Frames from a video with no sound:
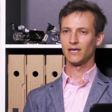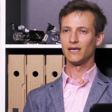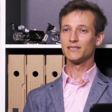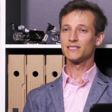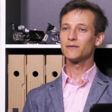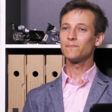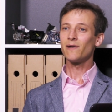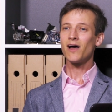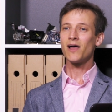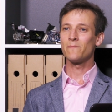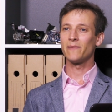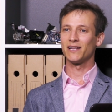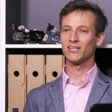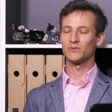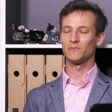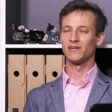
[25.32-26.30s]
Supply
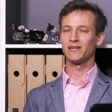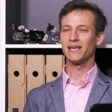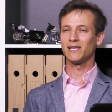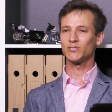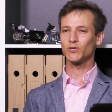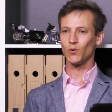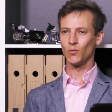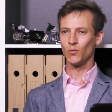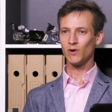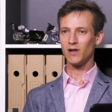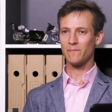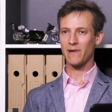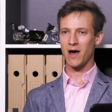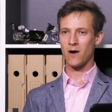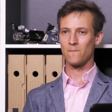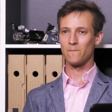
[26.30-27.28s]
management is all
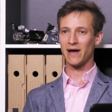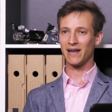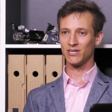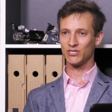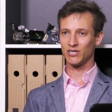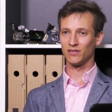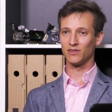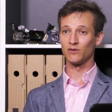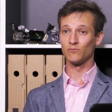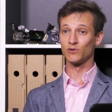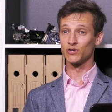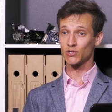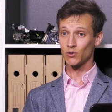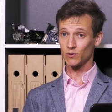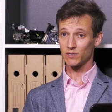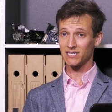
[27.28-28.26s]
about managing the
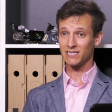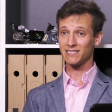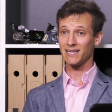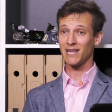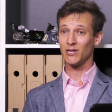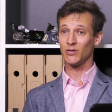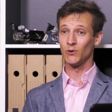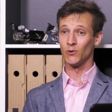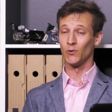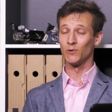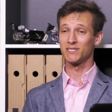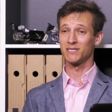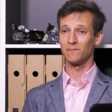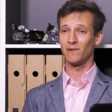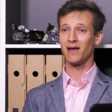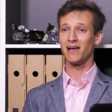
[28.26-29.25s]
resources in your
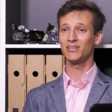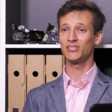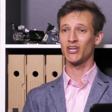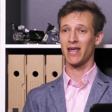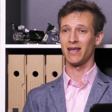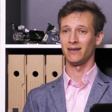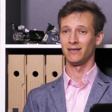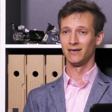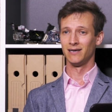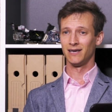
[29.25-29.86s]
supply chain.